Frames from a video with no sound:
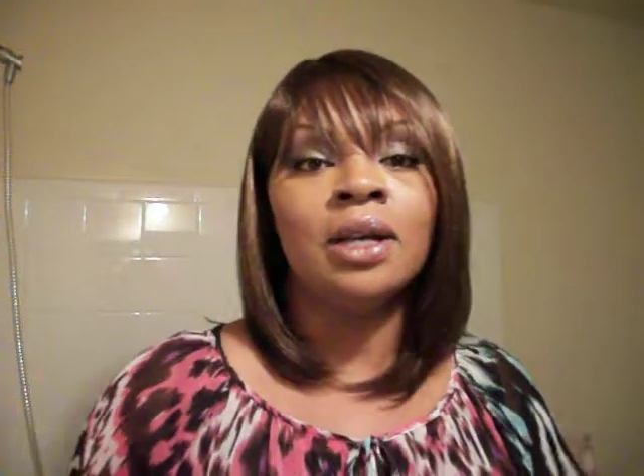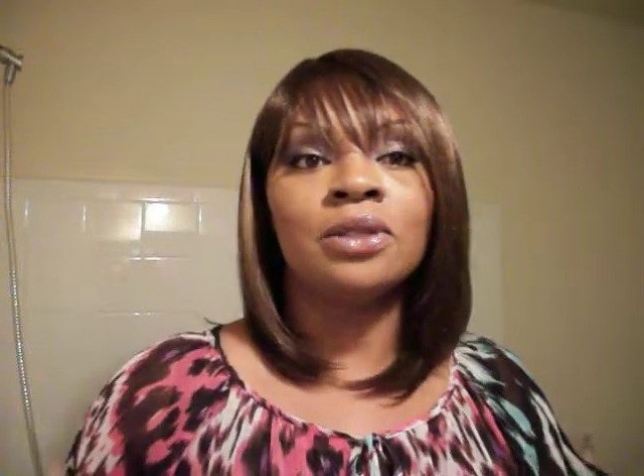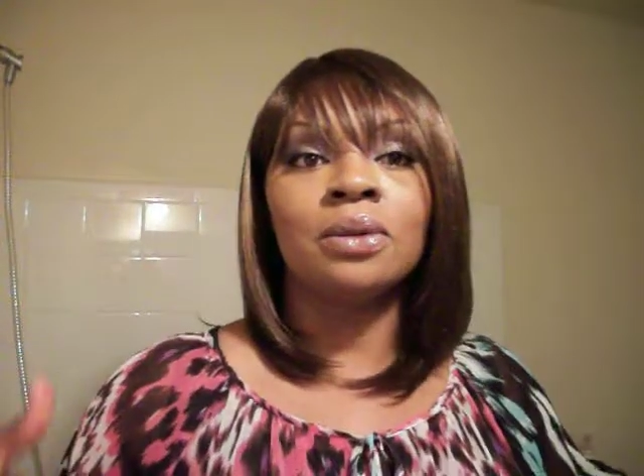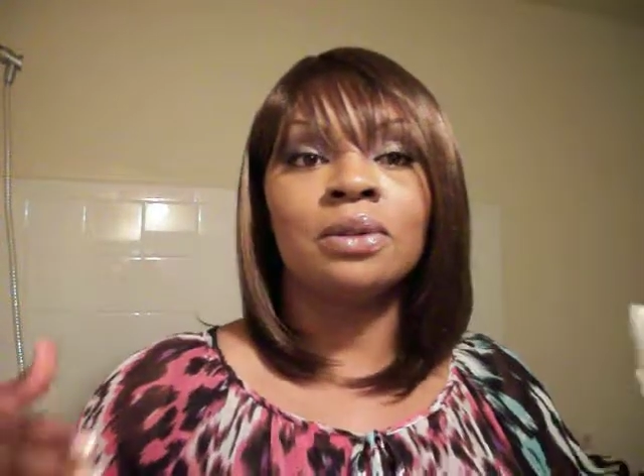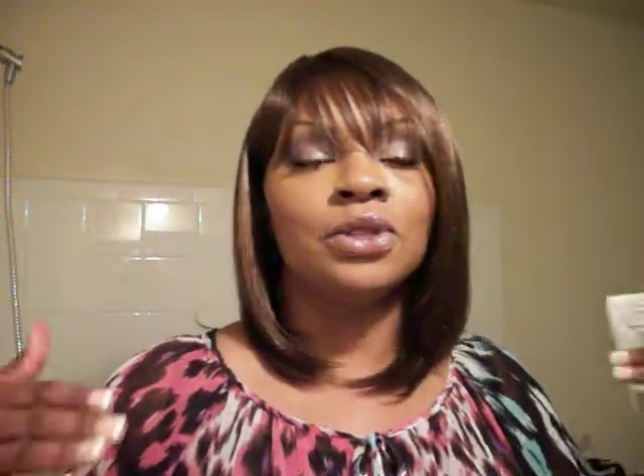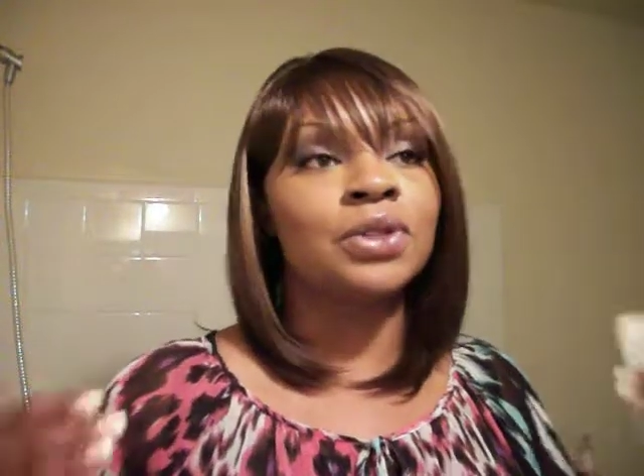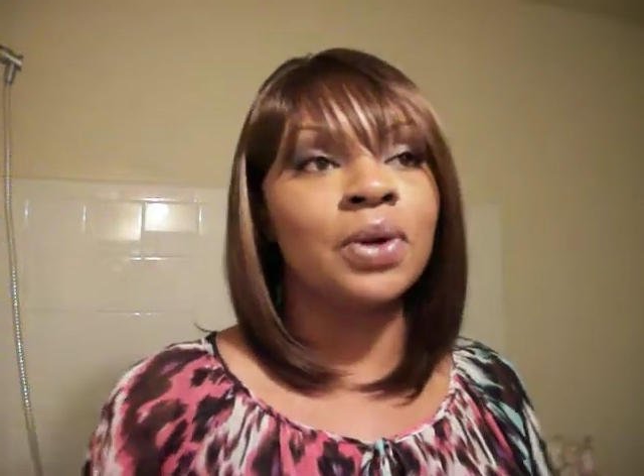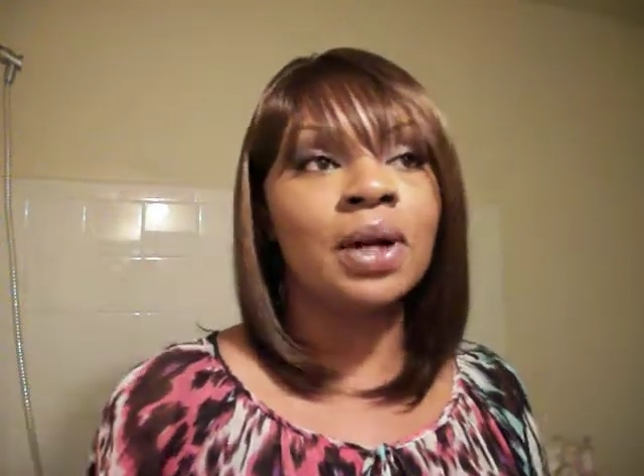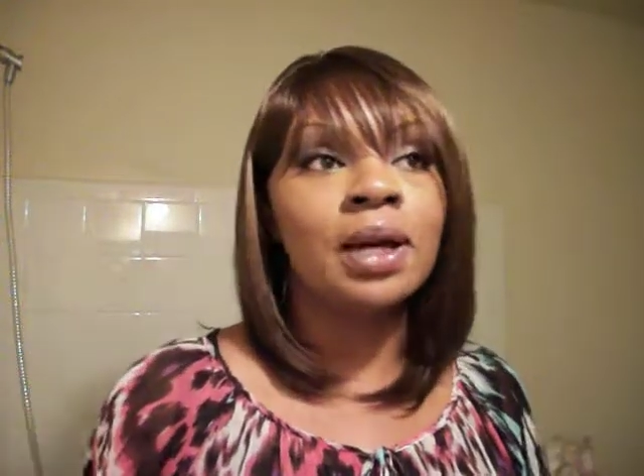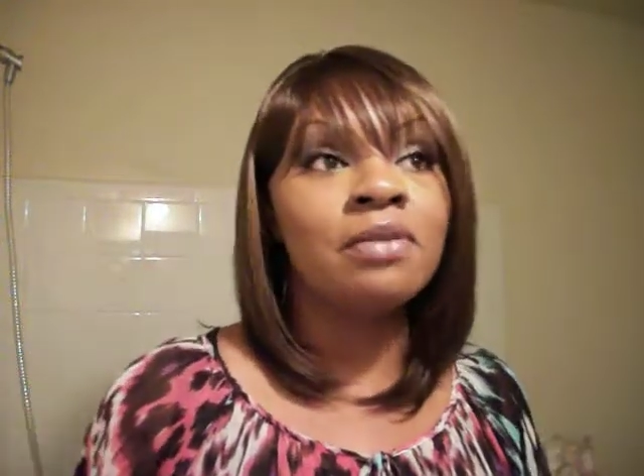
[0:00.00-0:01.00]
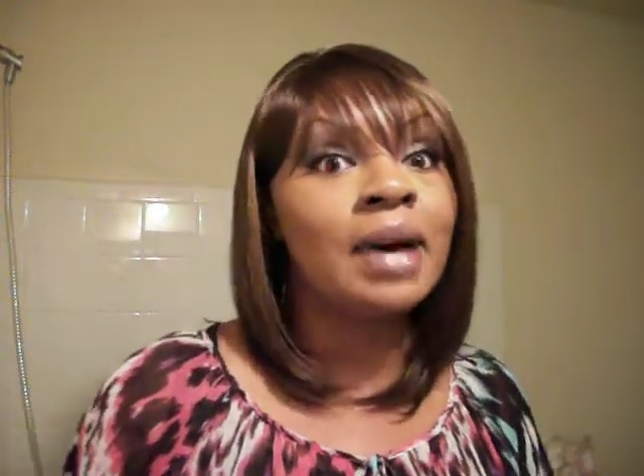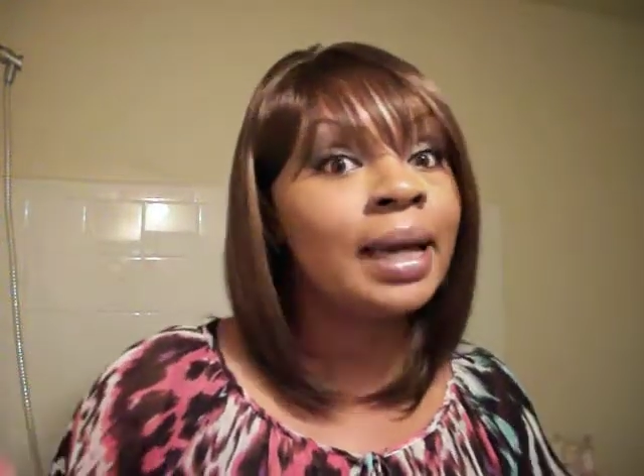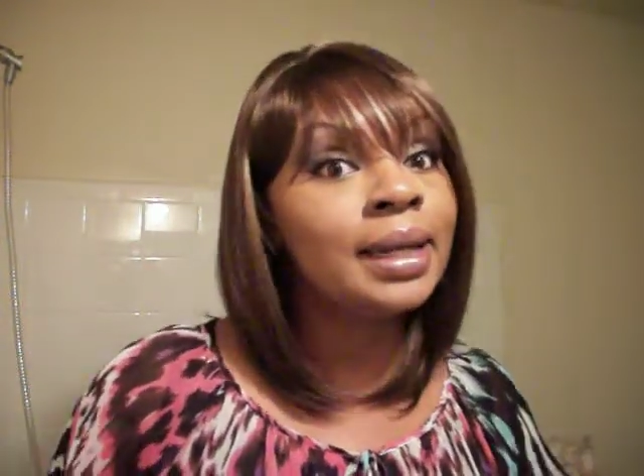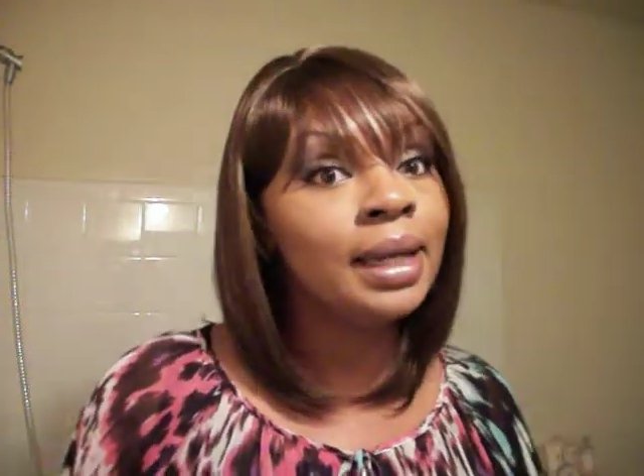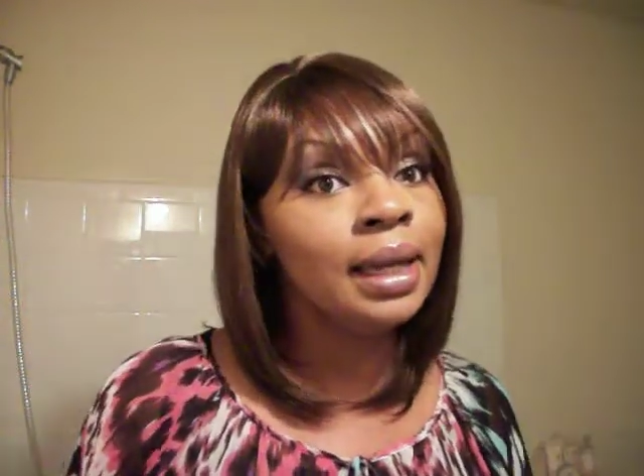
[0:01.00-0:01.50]
So, sure enough,
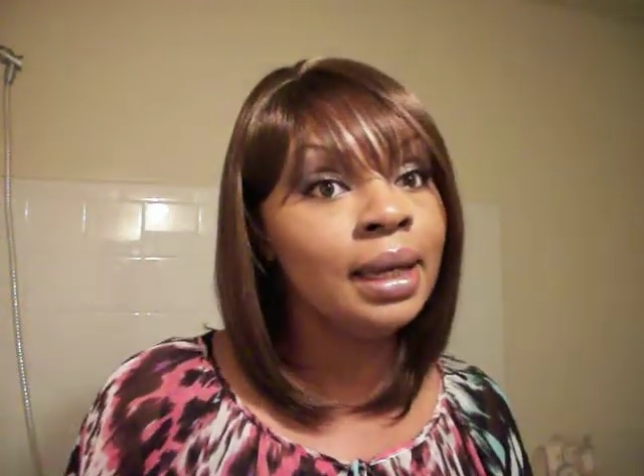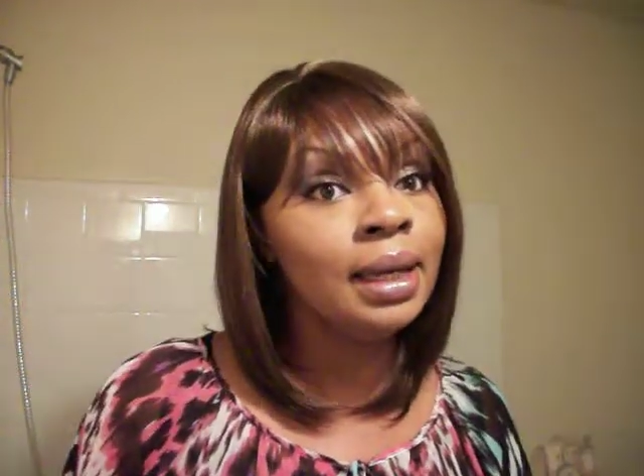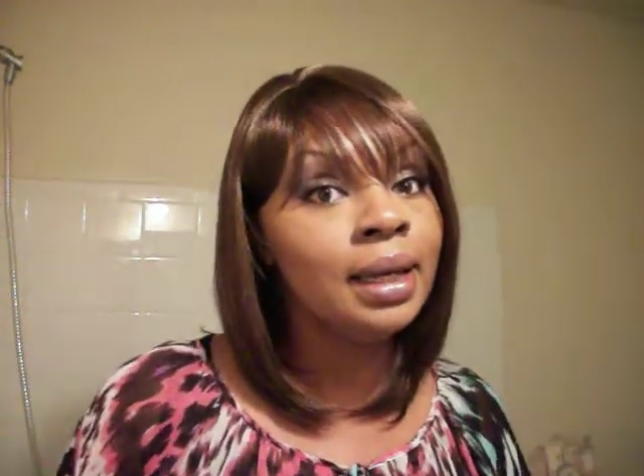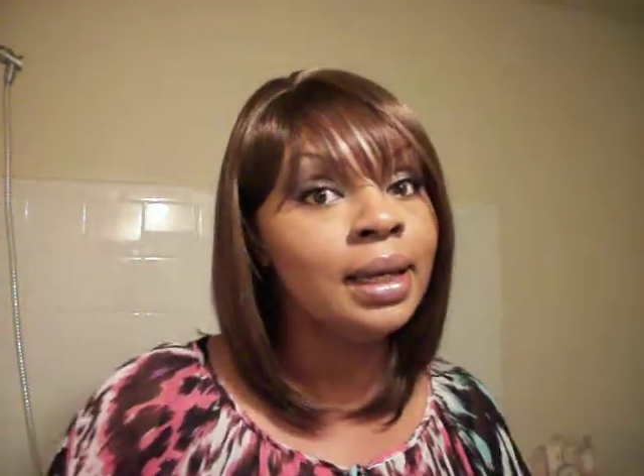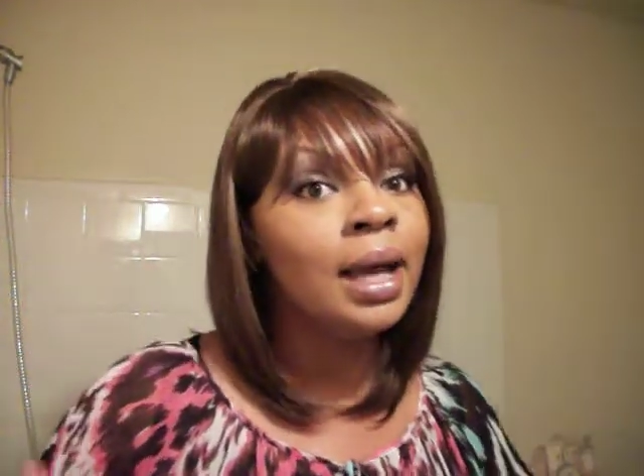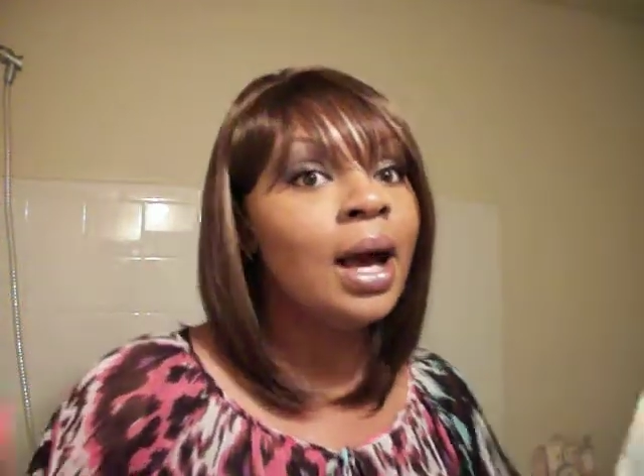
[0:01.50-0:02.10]
I did.